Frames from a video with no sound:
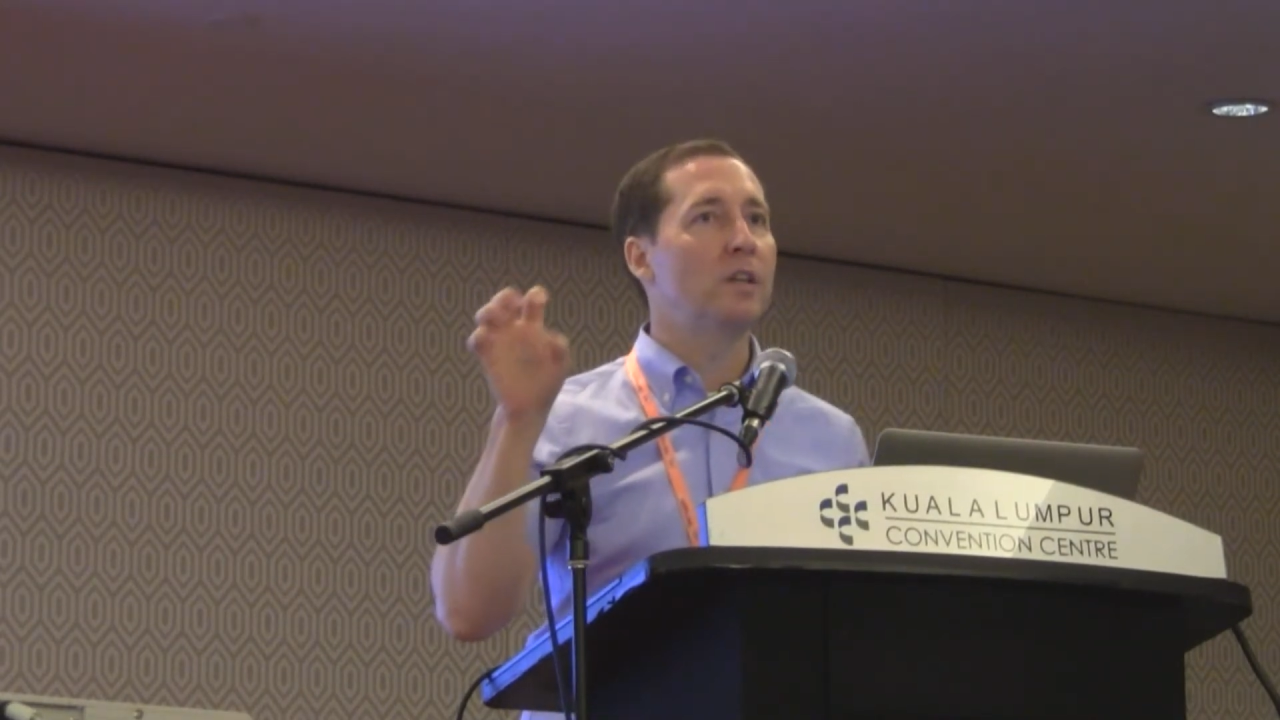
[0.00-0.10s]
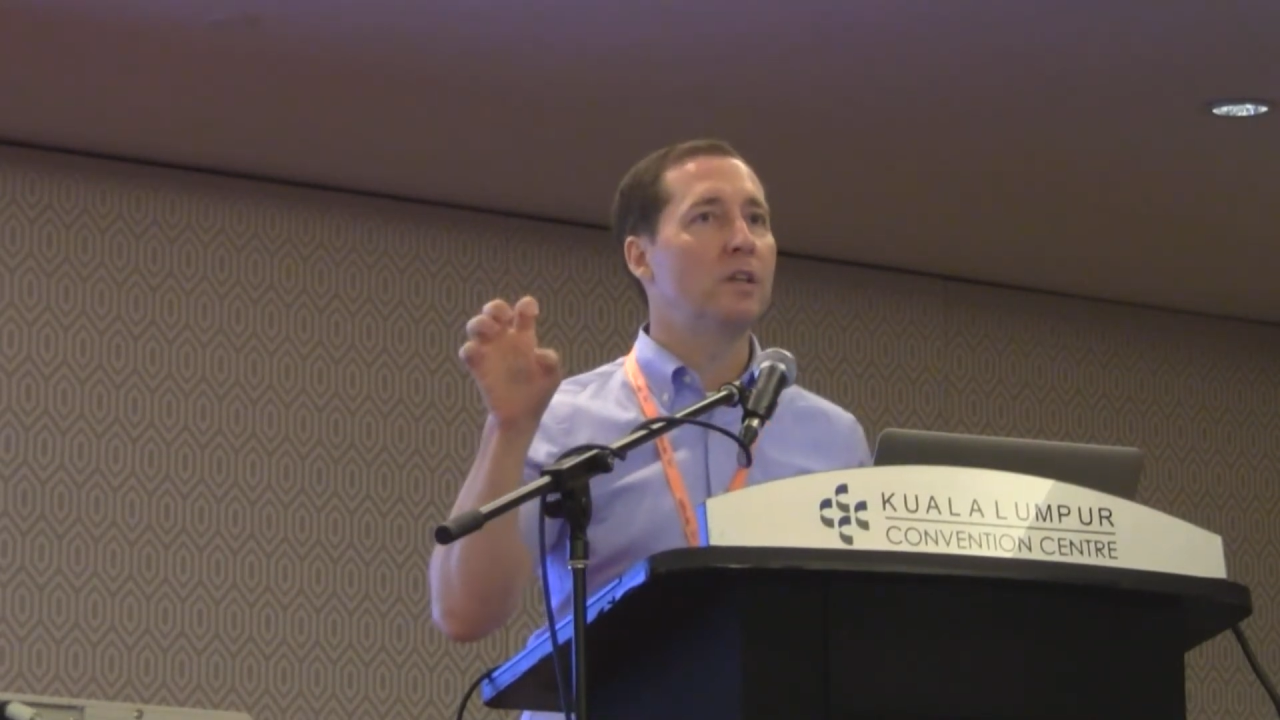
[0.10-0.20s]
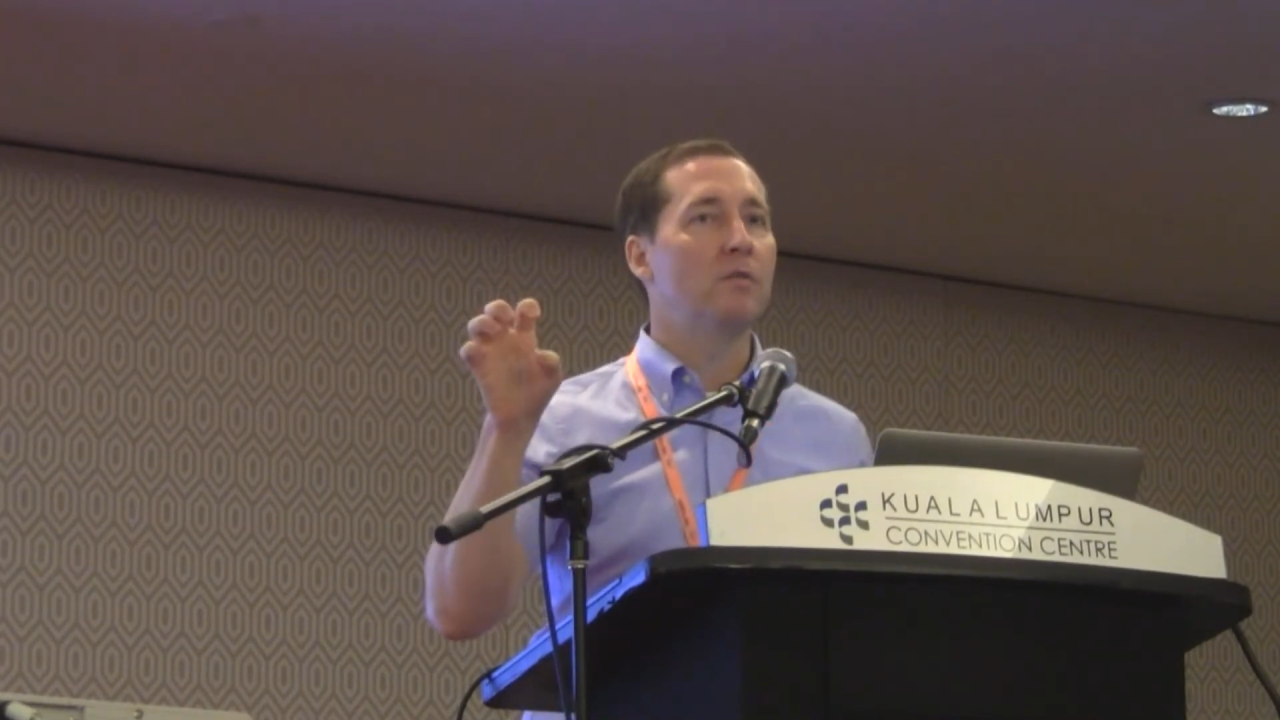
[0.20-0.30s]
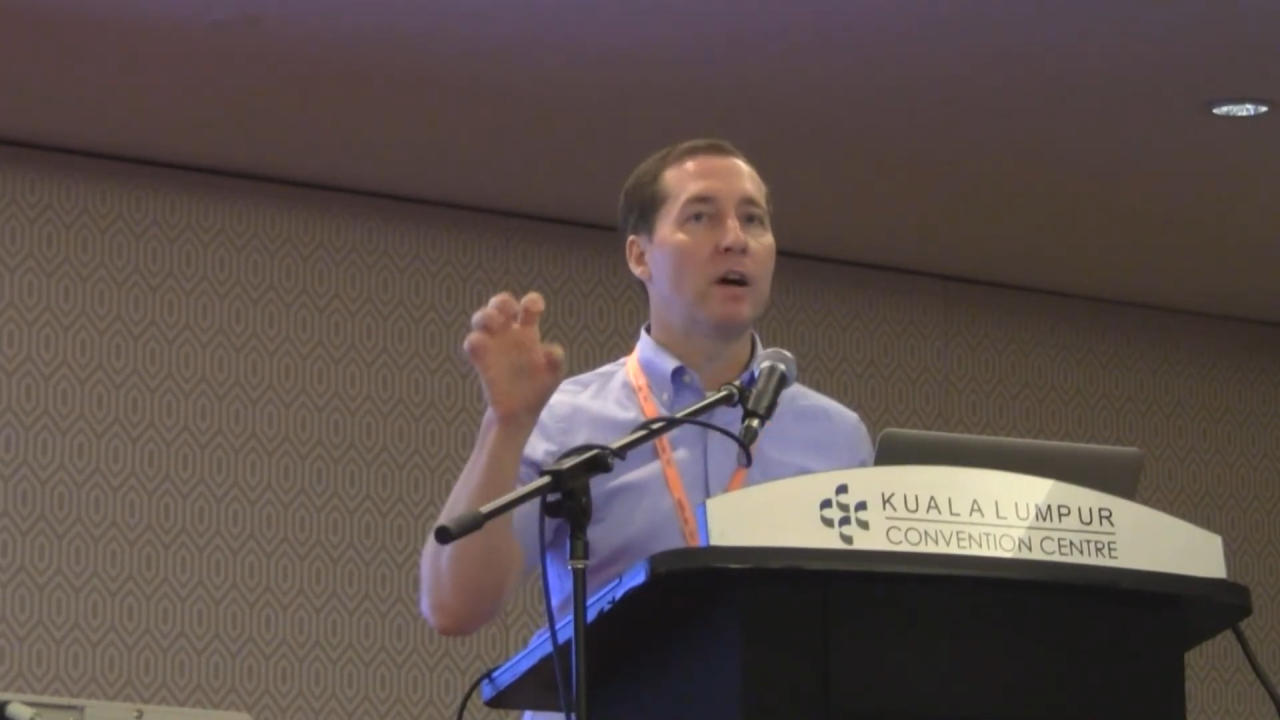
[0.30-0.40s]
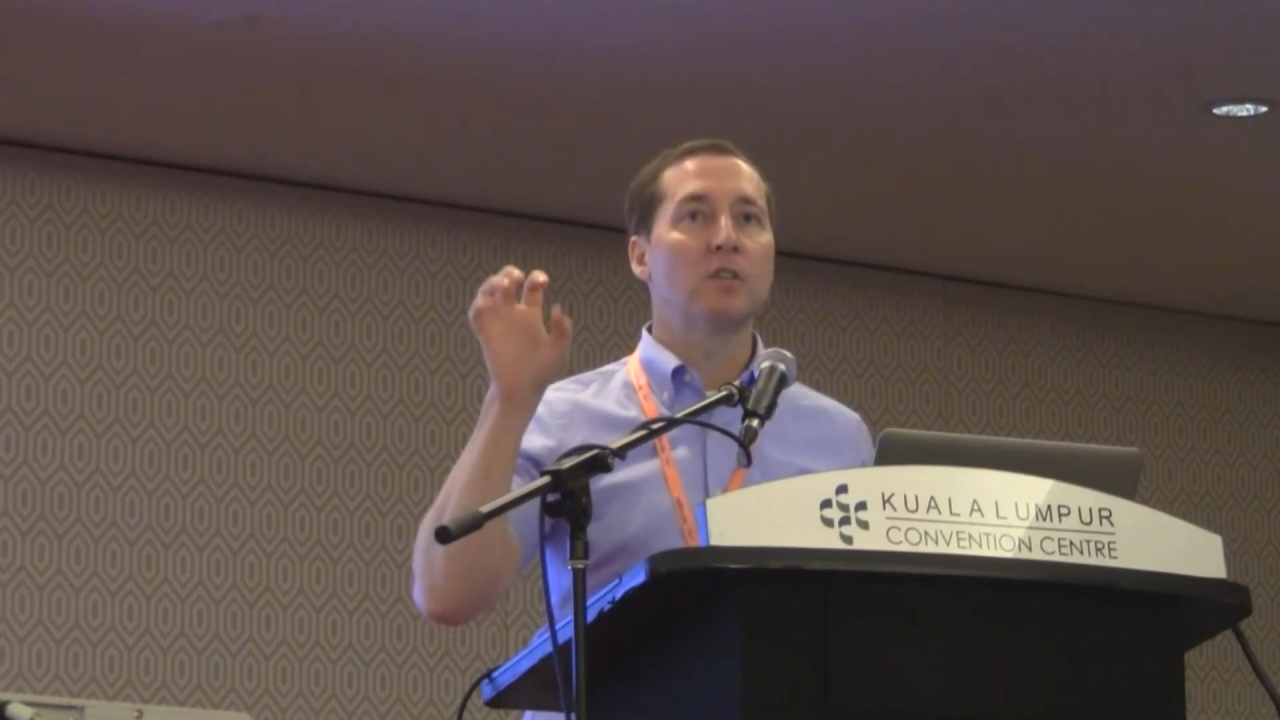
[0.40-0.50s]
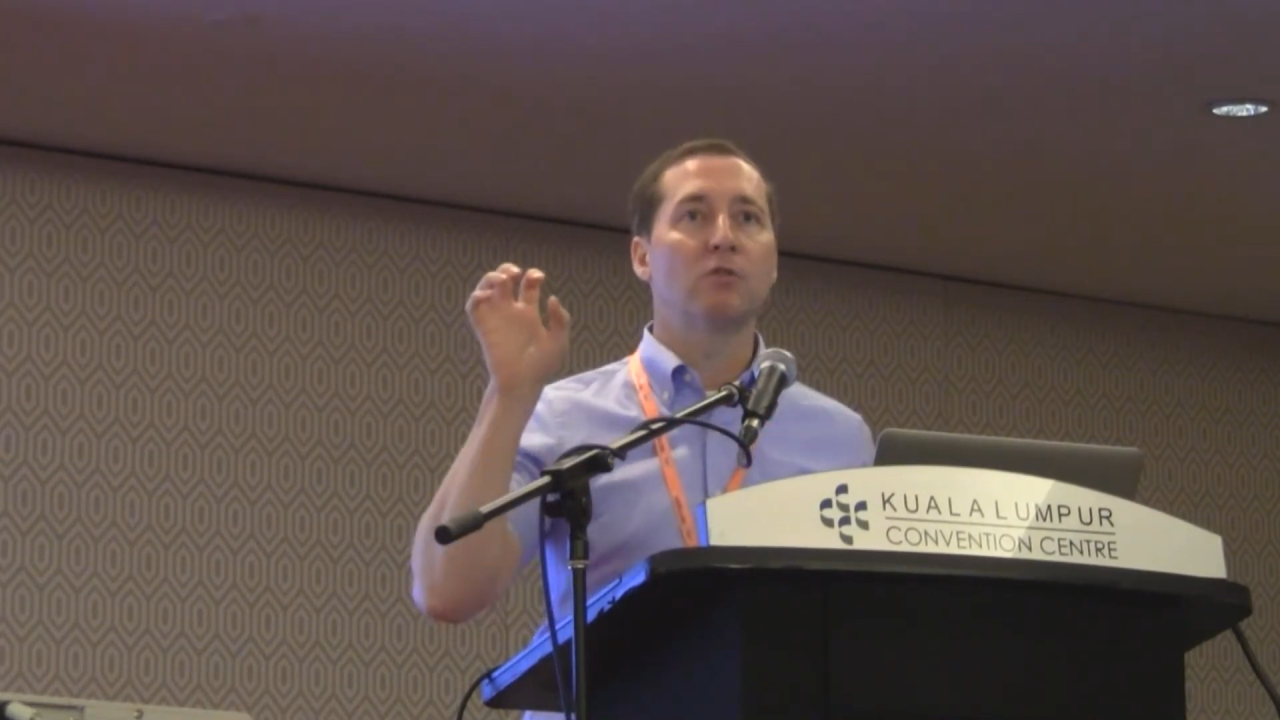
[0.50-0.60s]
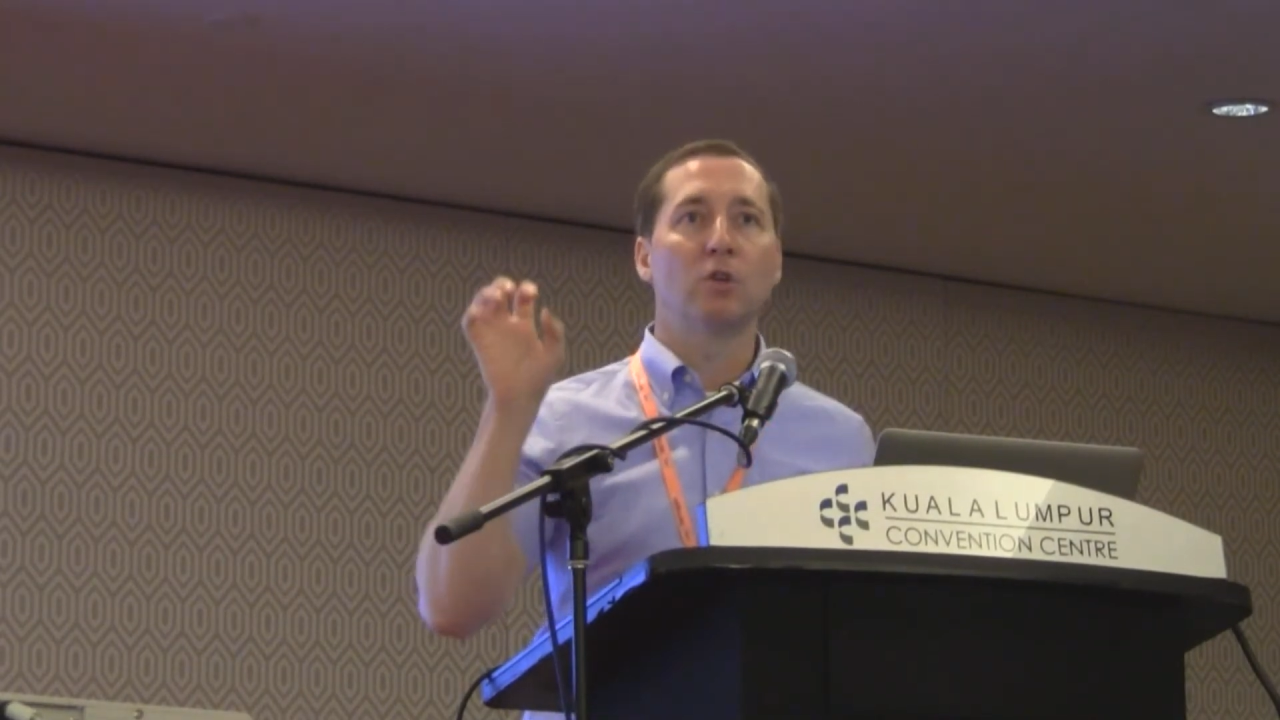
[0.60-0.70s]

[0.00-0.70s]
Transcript: the device